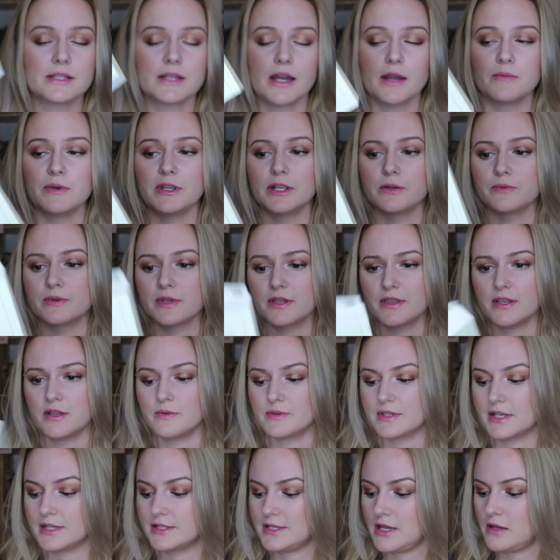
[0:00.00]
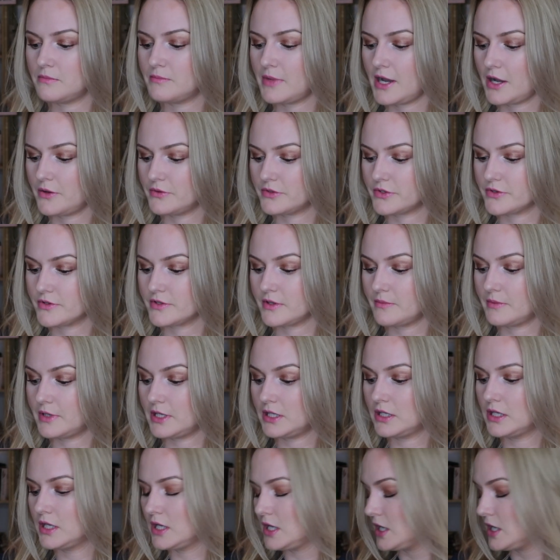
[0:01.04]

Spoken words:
I mean, I think it was like 10 pounds or something.